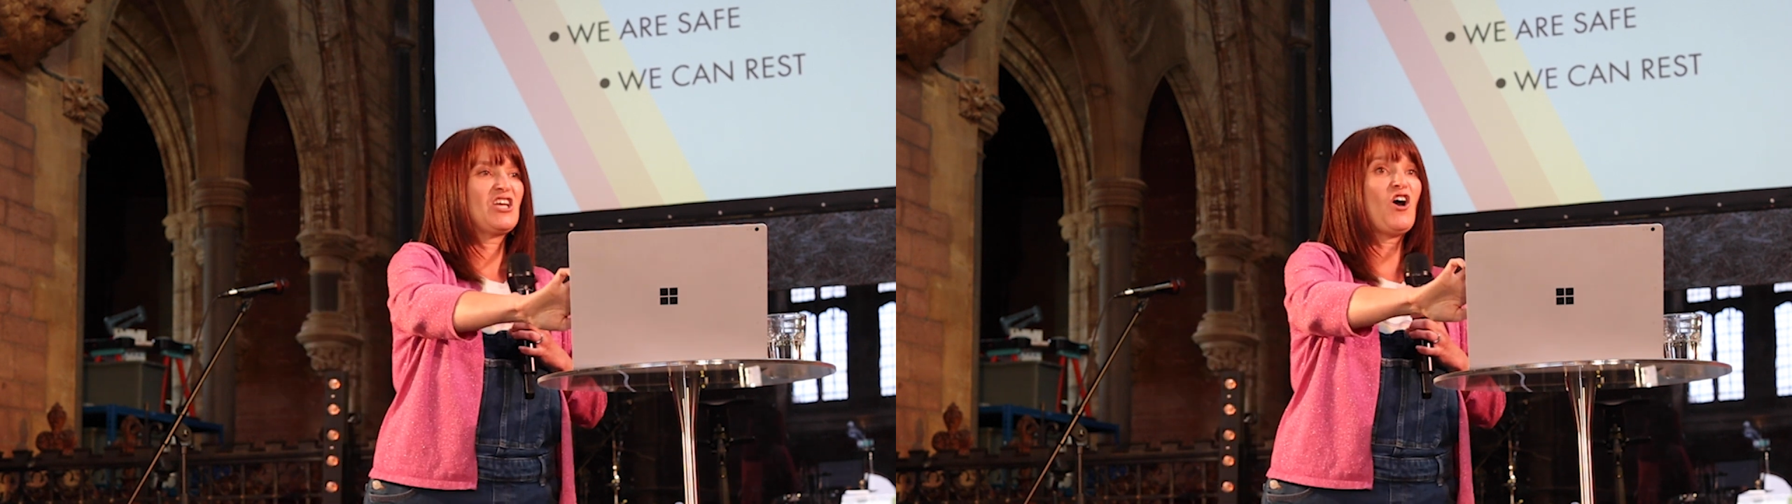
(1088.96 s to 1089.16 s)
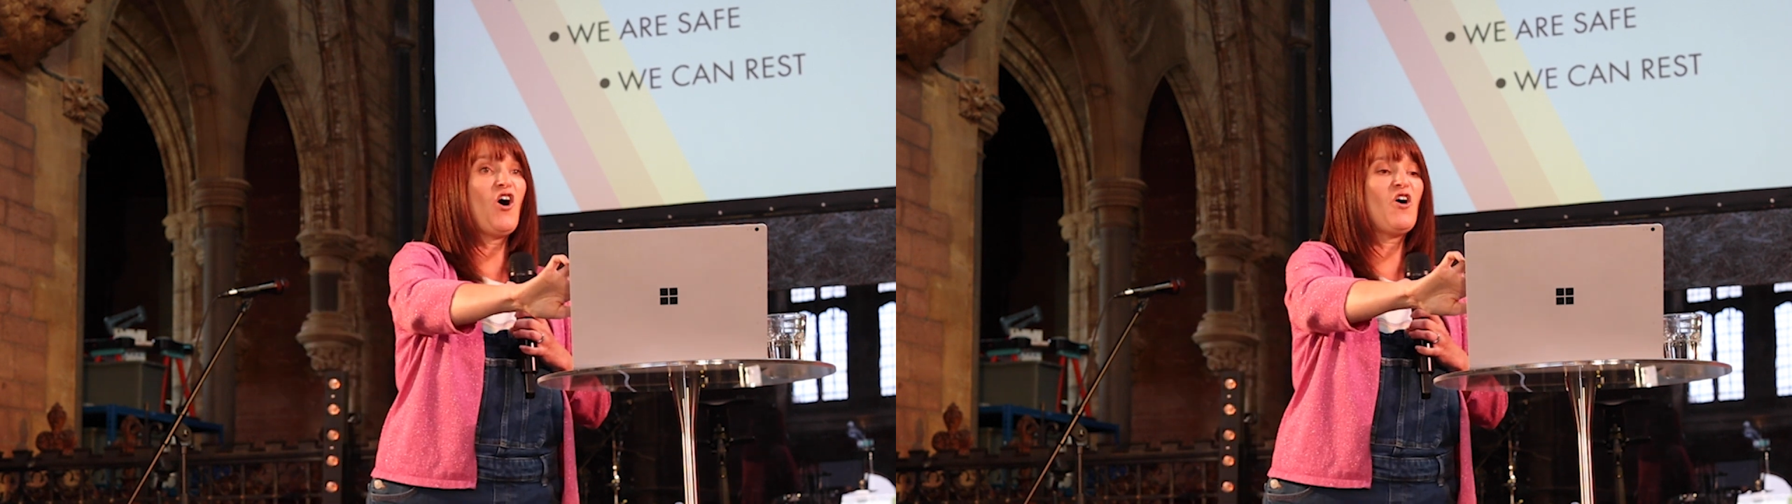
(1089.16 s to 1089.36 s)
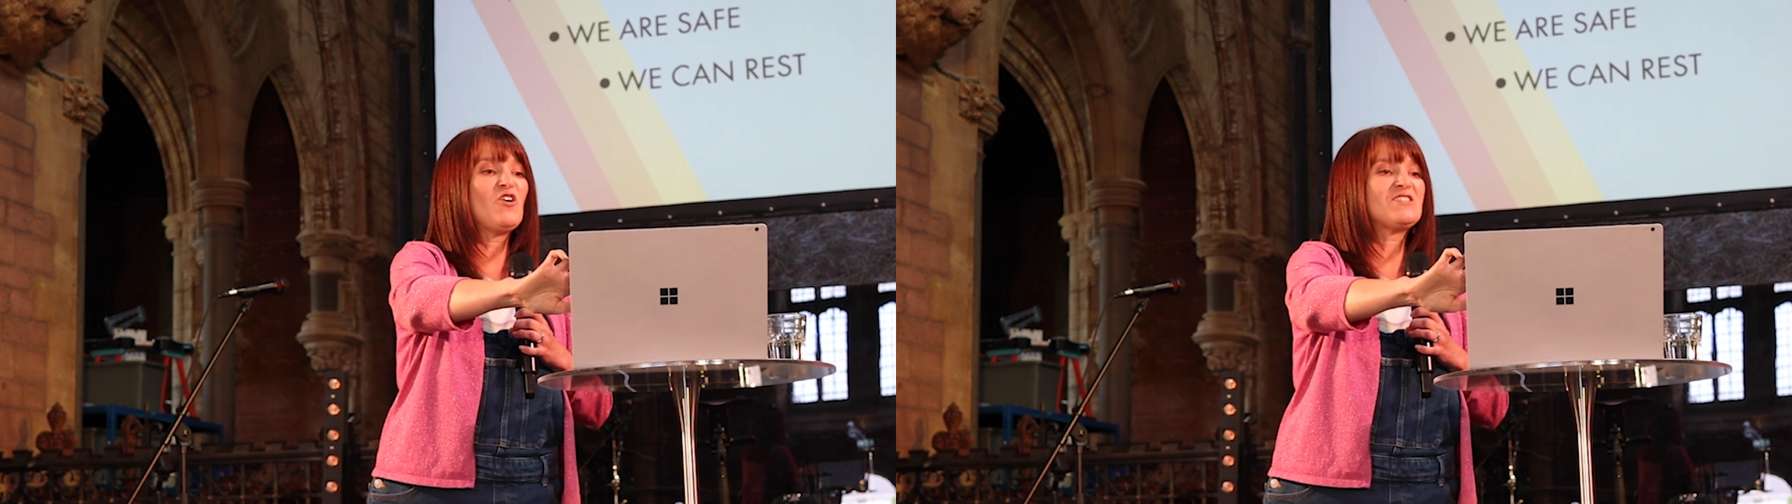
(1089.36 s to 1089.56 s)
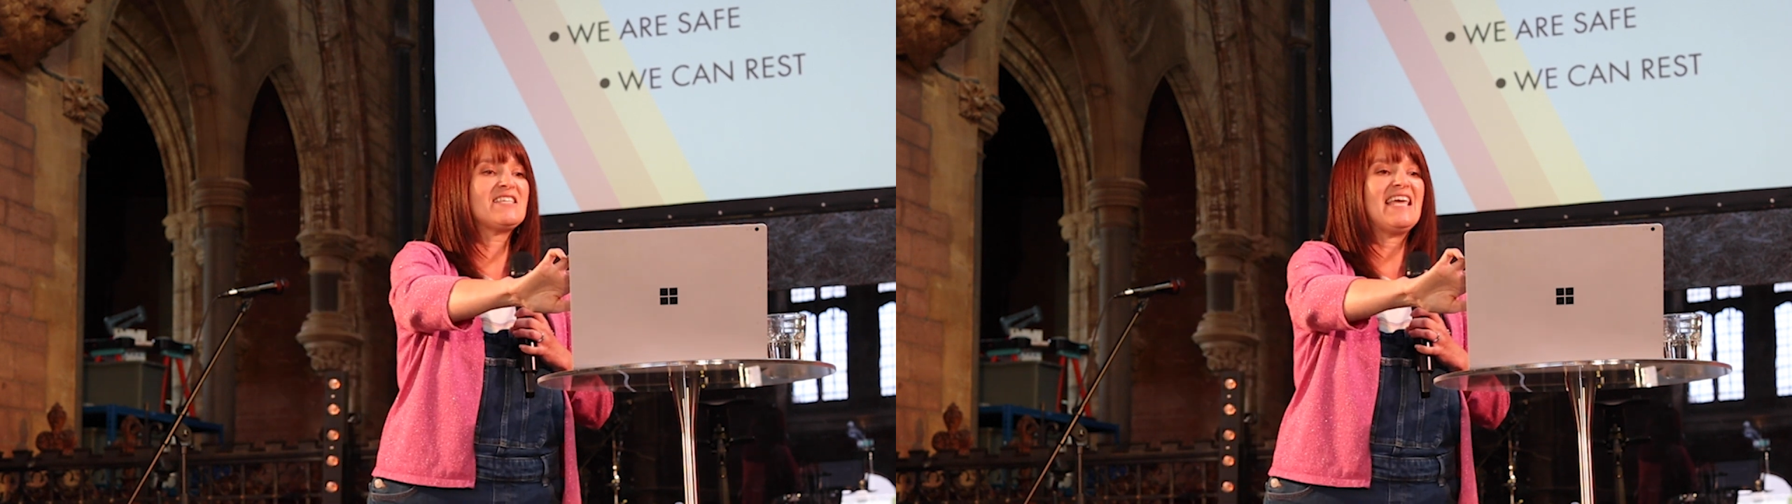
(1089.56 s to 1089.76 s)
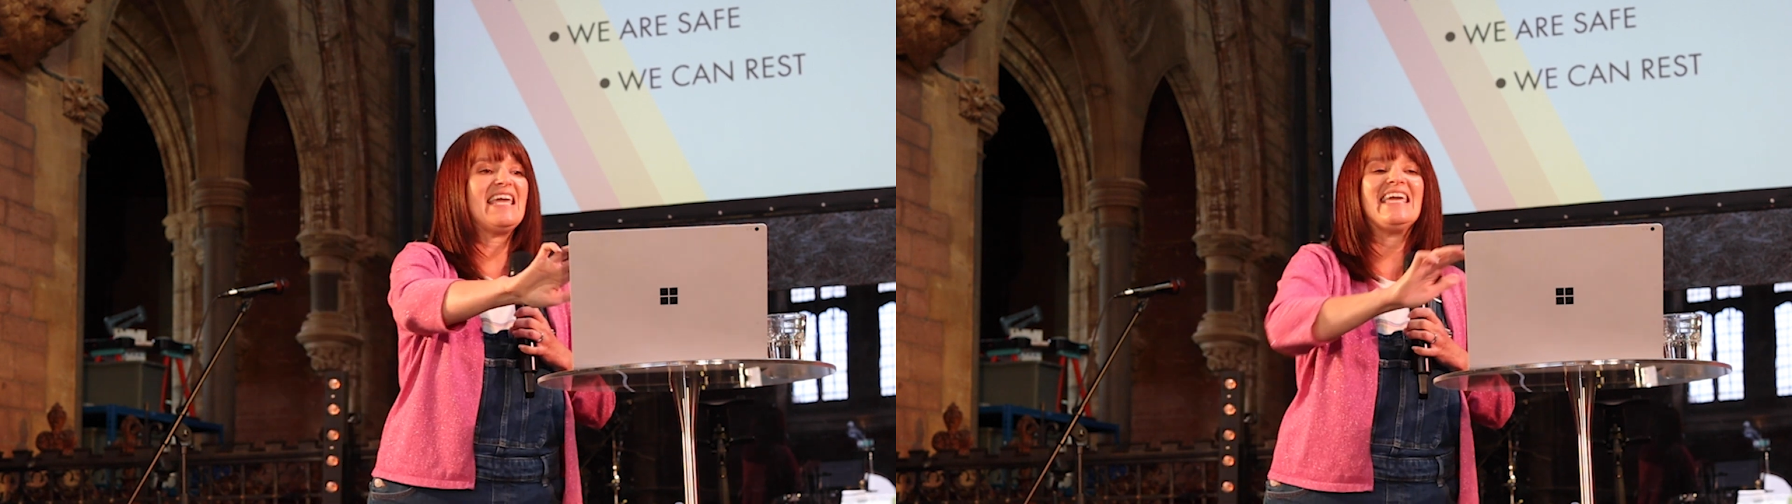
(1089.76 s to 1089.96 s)
God
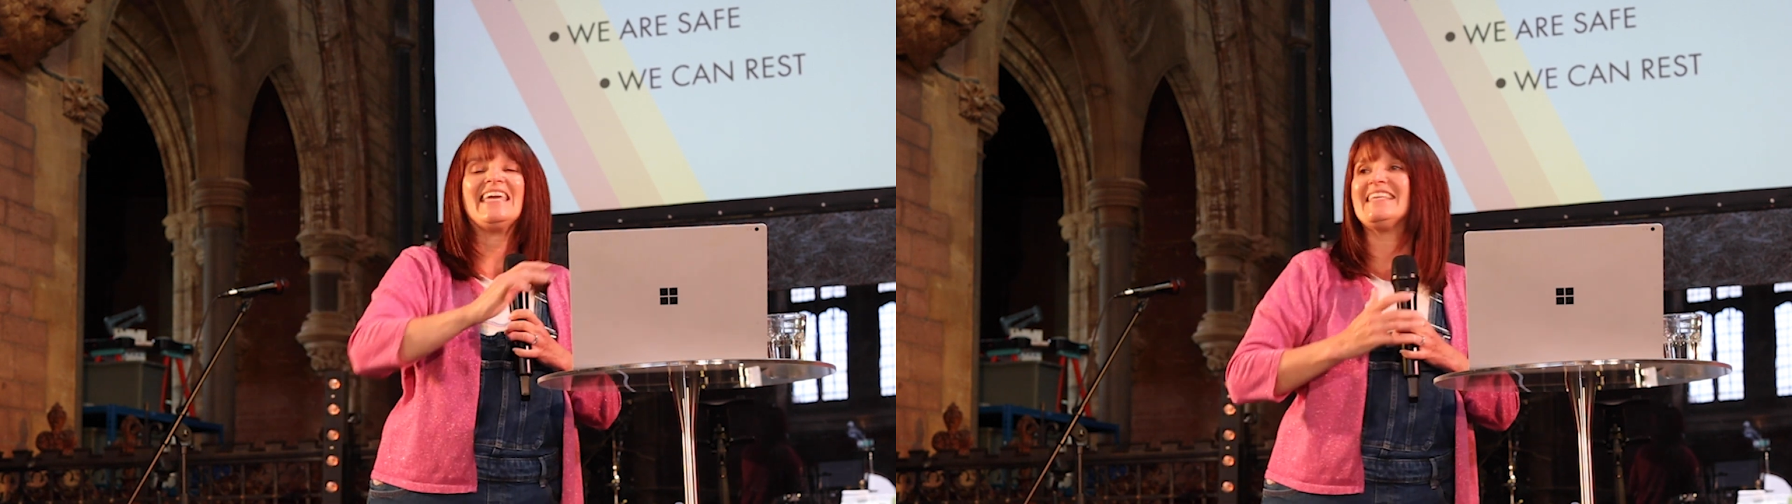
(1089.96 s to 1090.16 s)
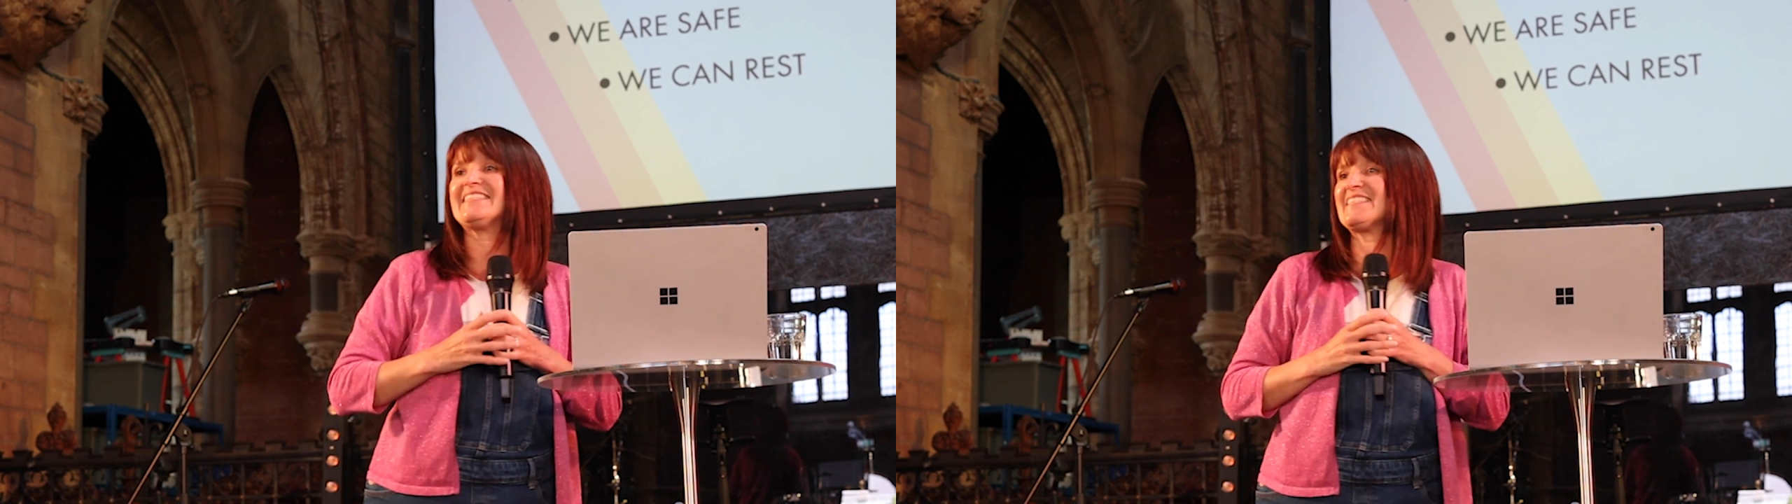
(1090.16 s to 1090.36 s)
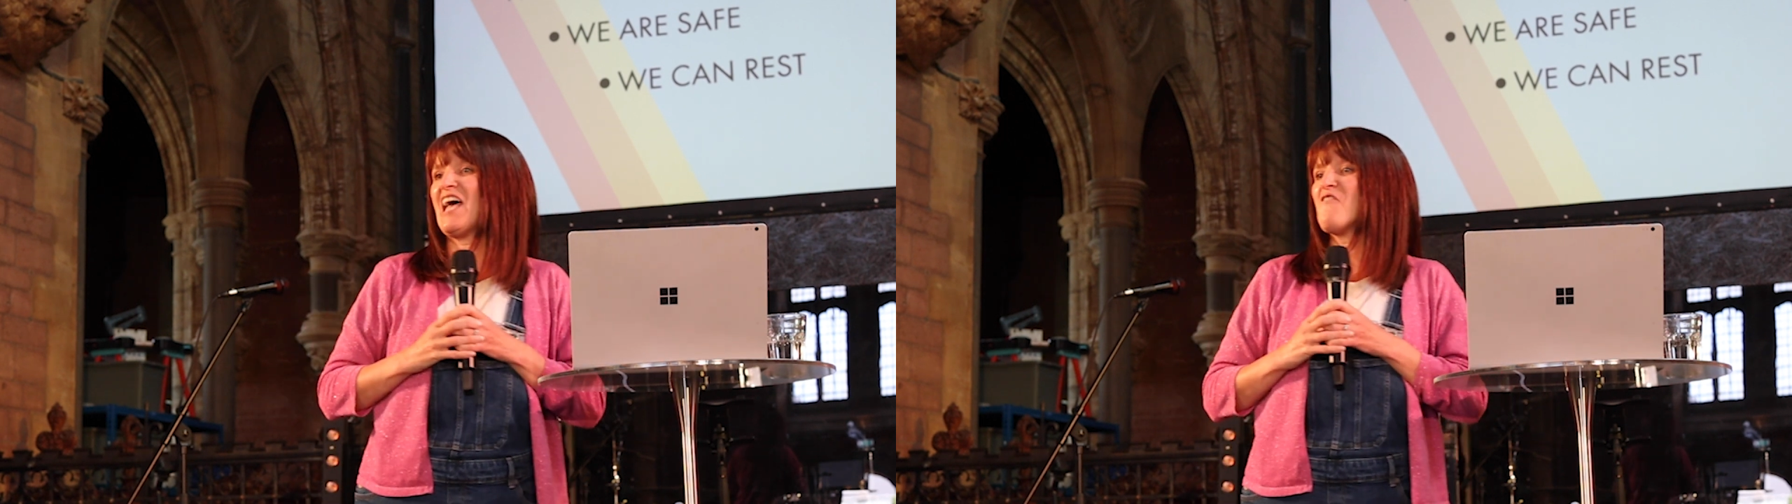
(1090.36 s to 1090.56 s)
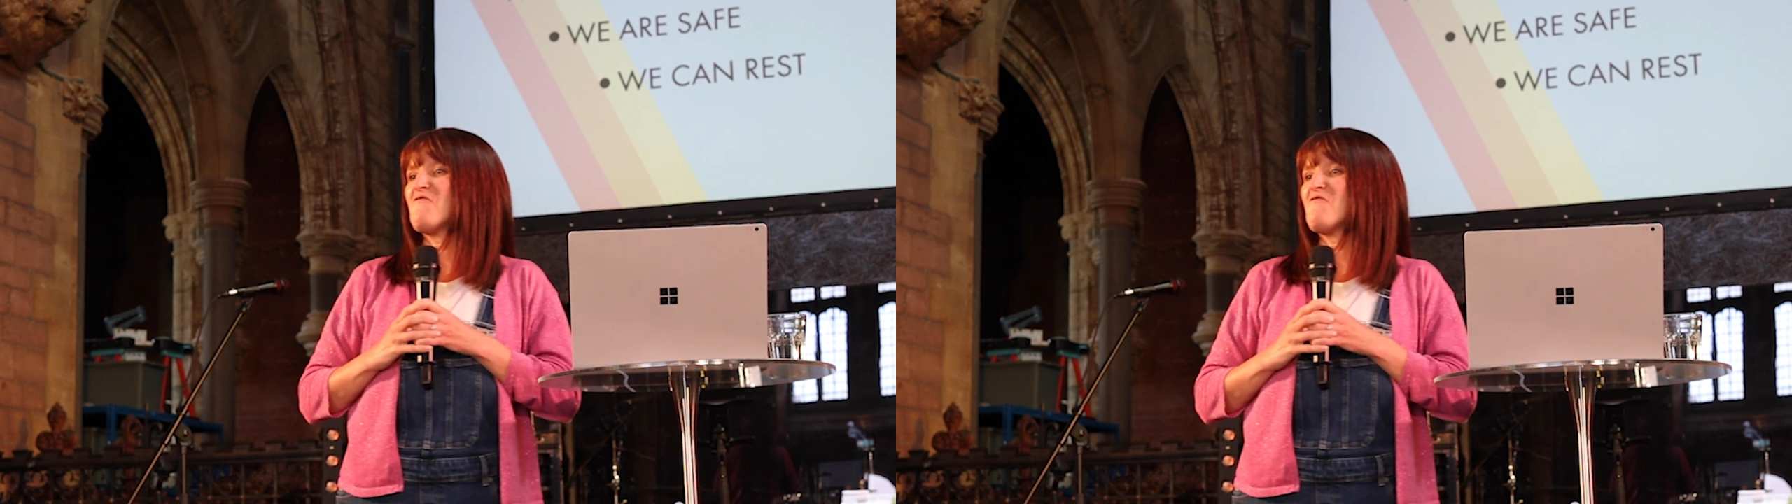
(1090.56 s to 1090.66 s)
is